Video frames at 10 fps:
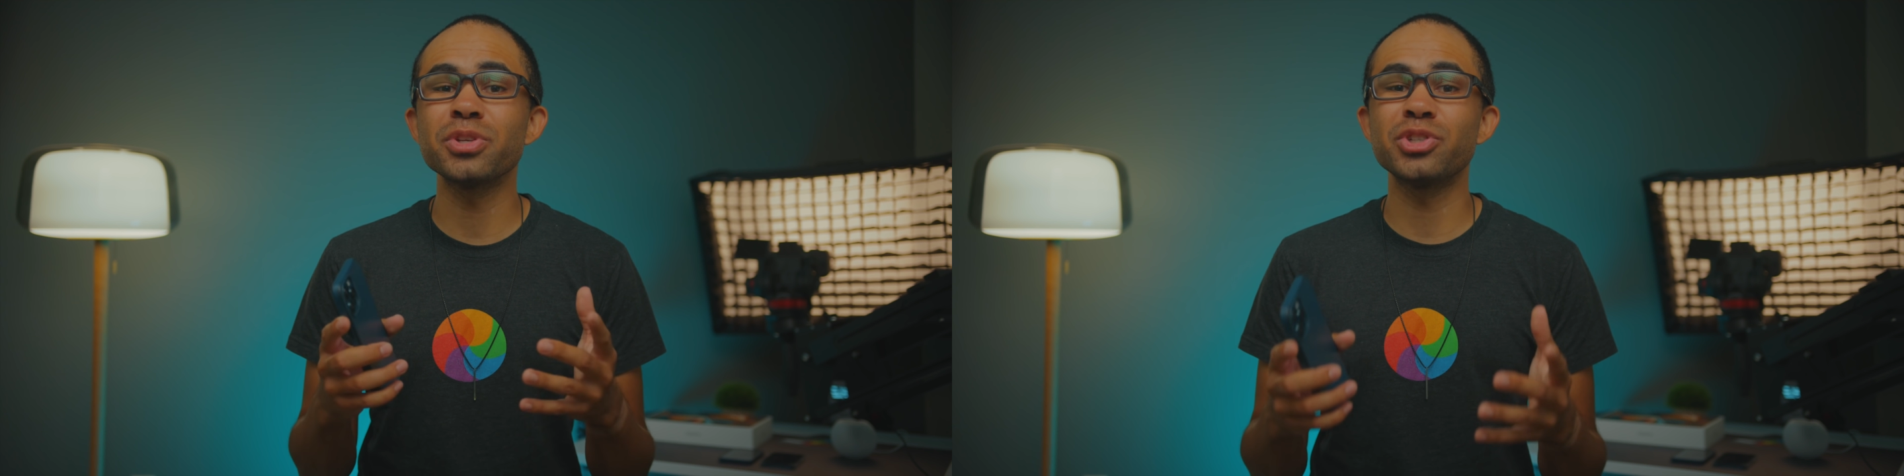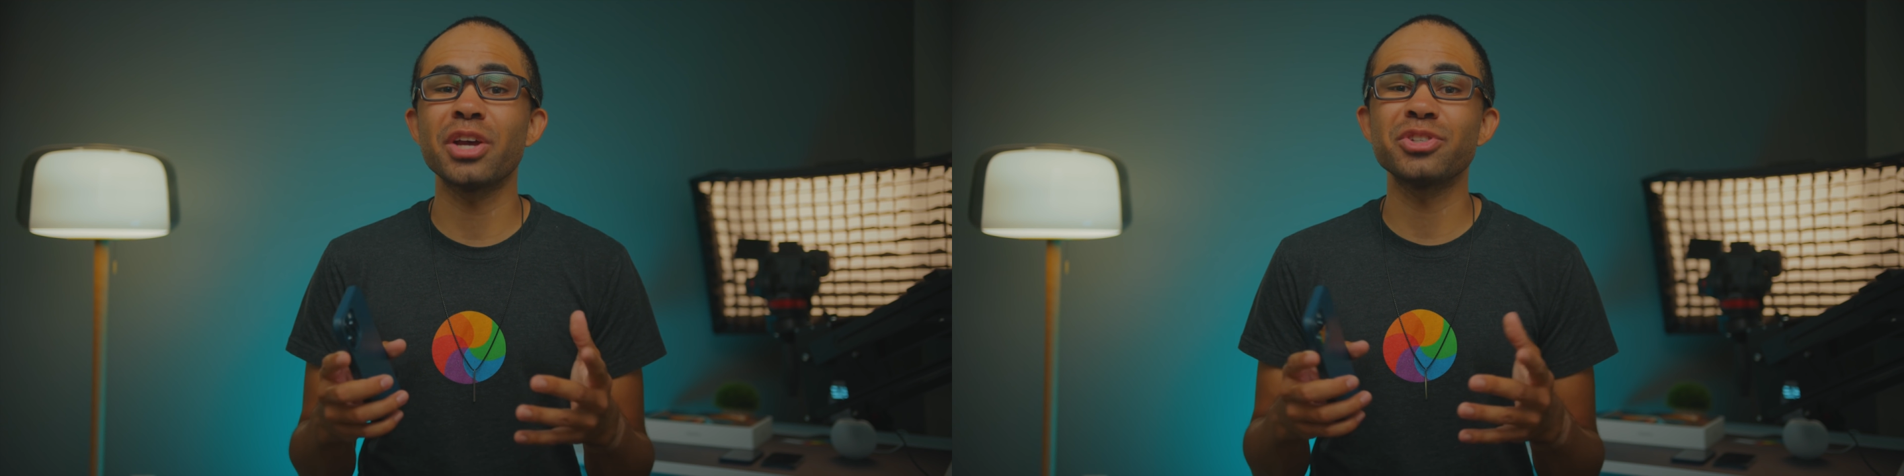
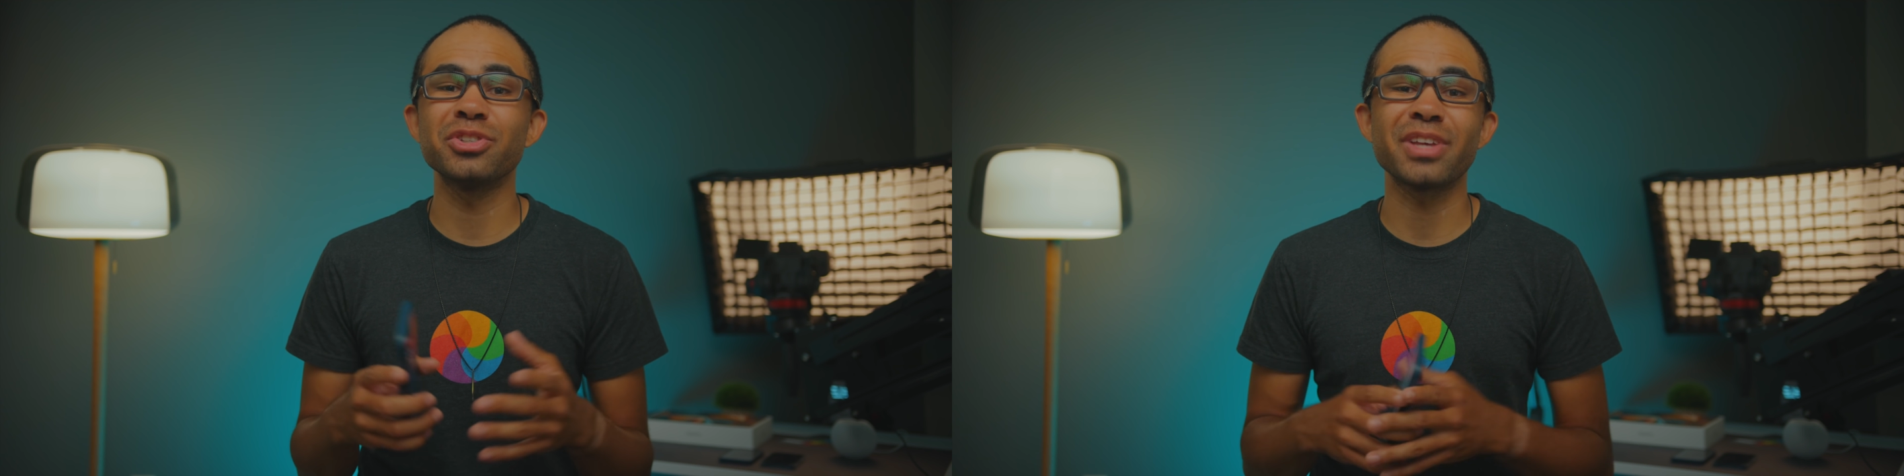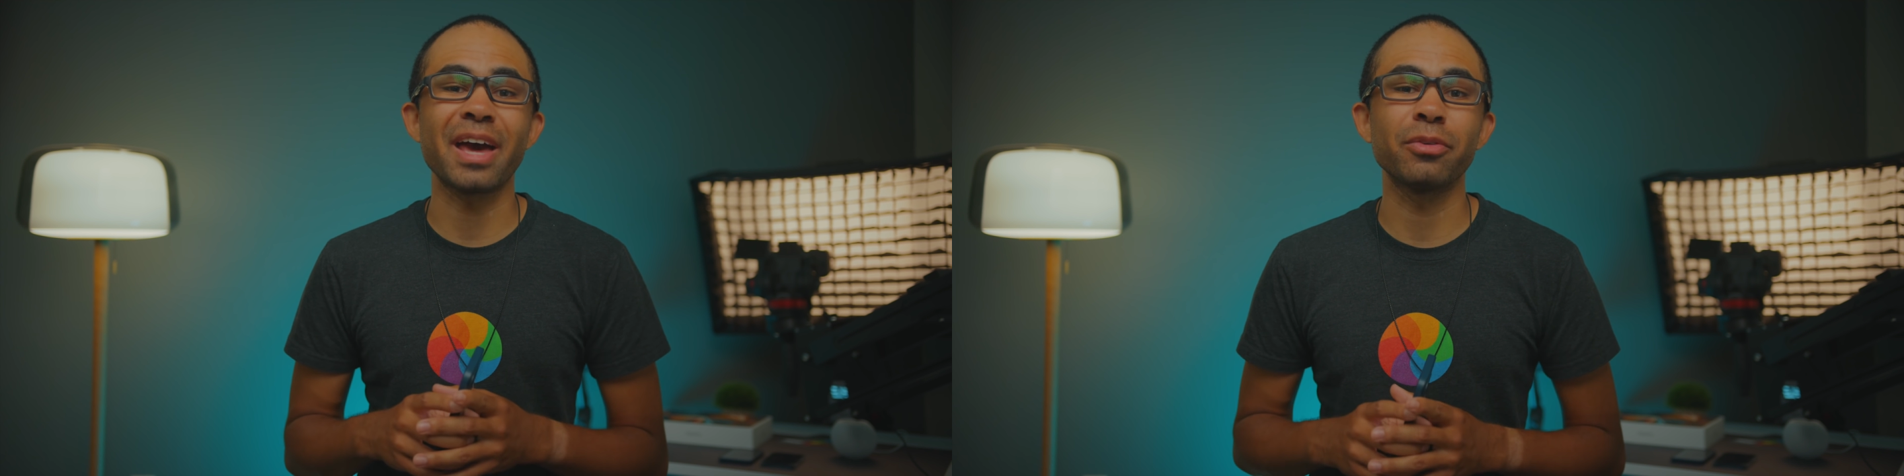
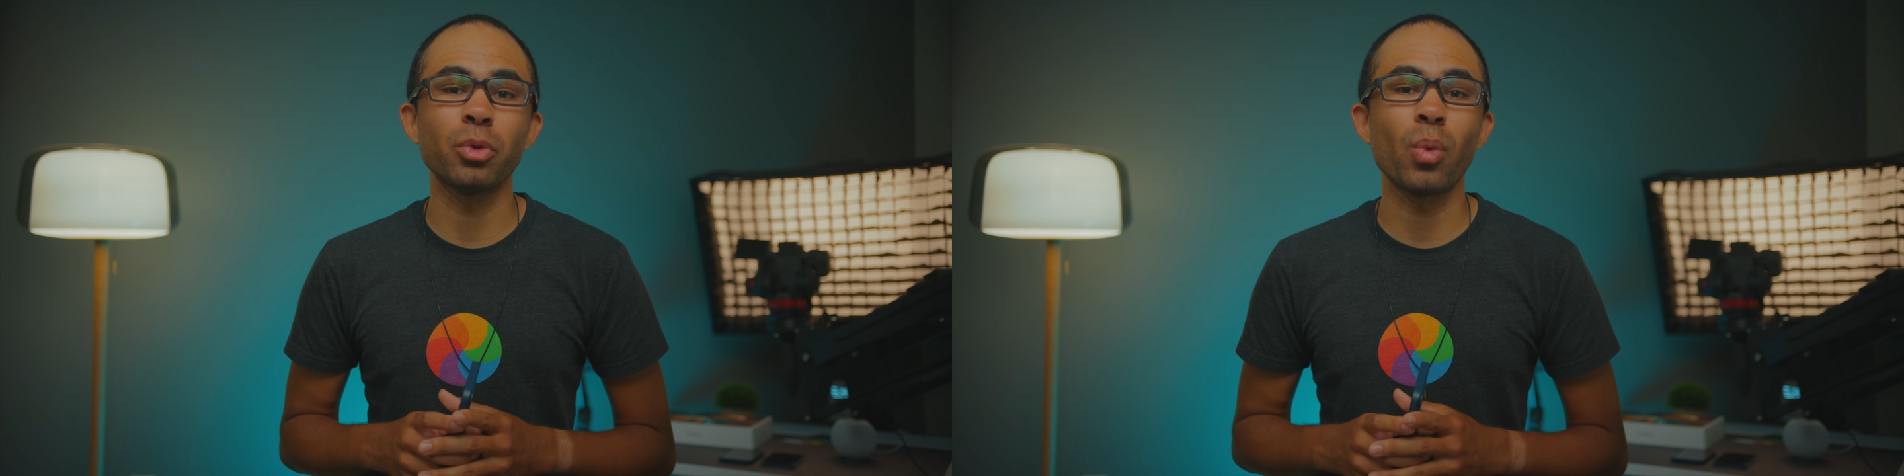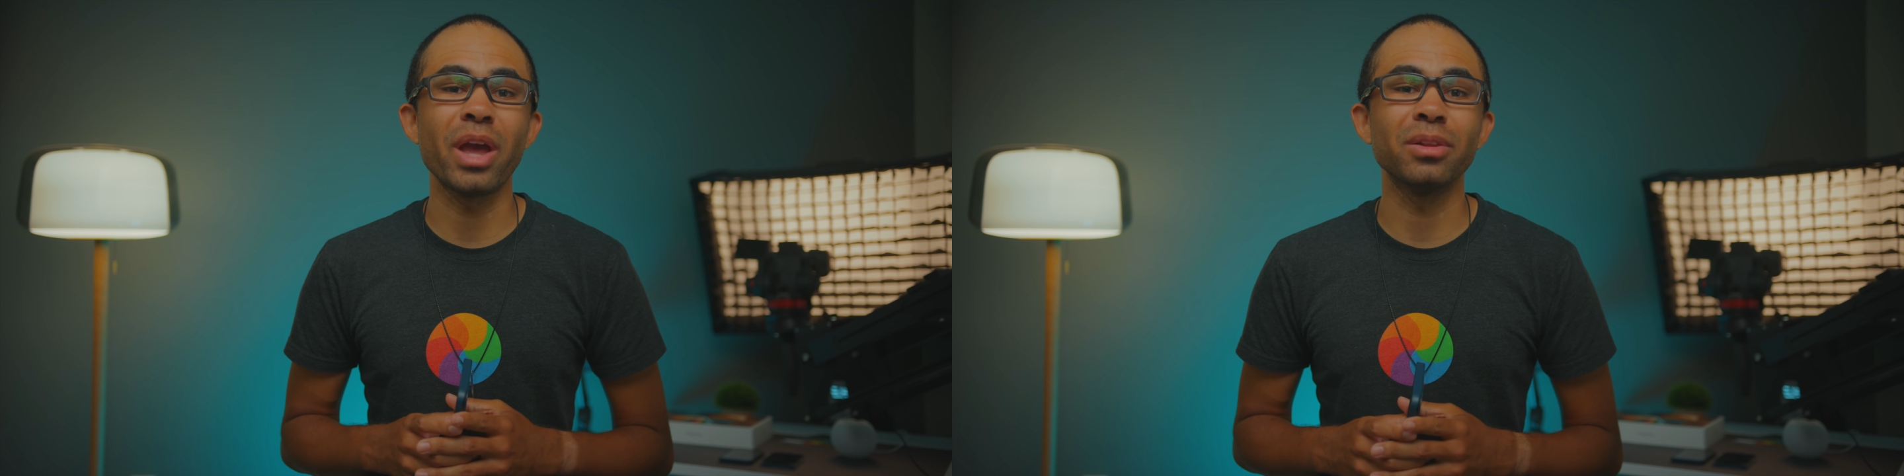suggestions out of
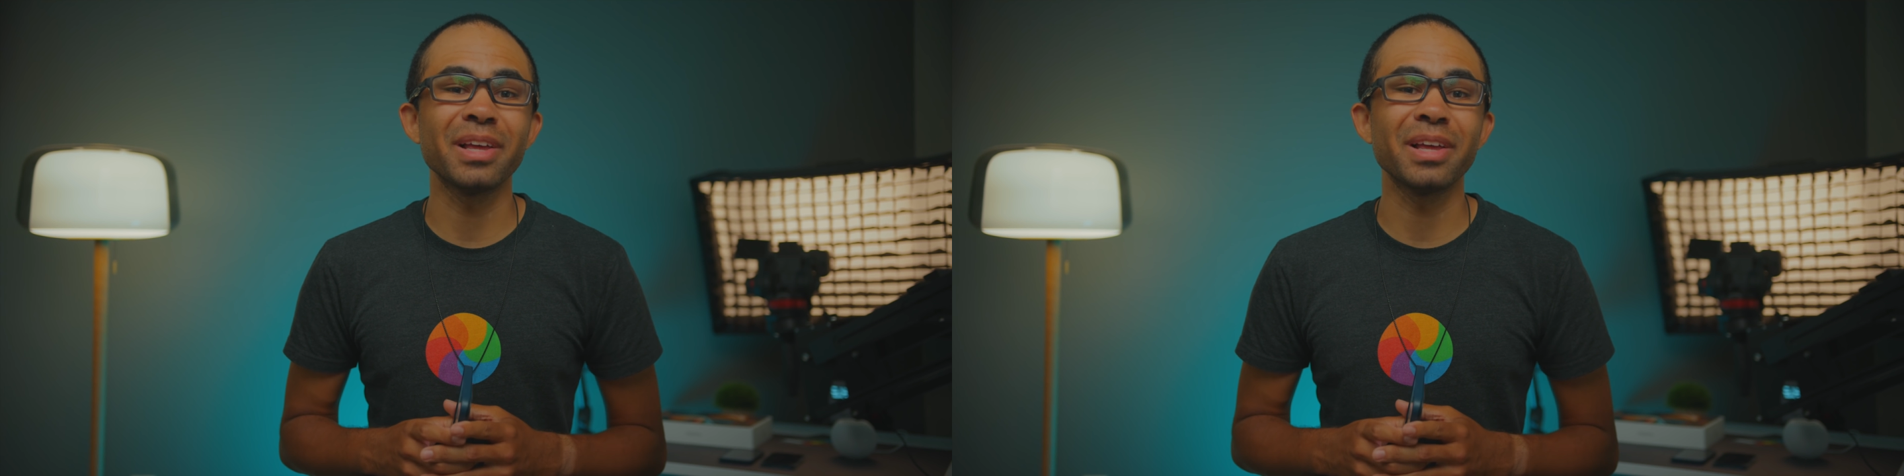the way,